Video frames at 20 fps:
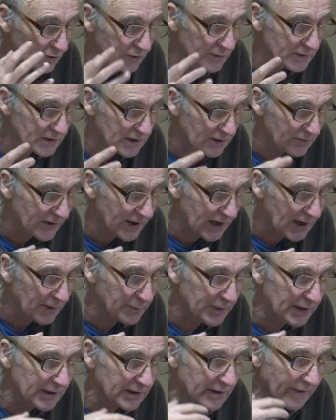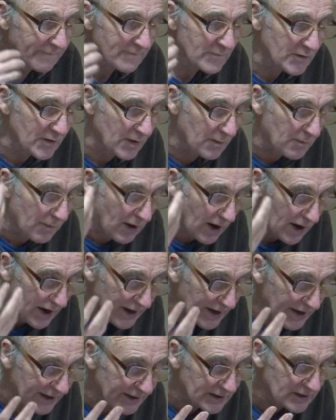you from developing the
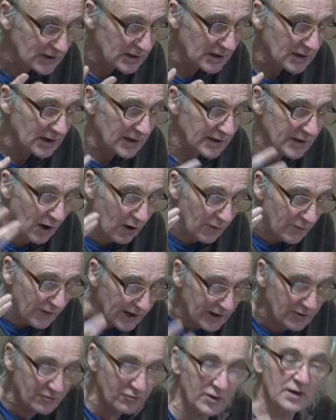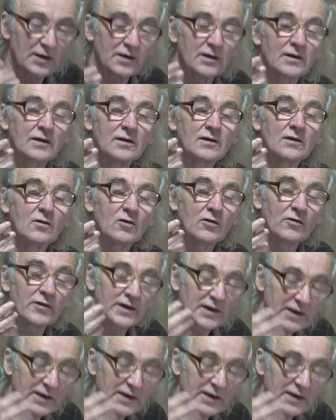mind of entering or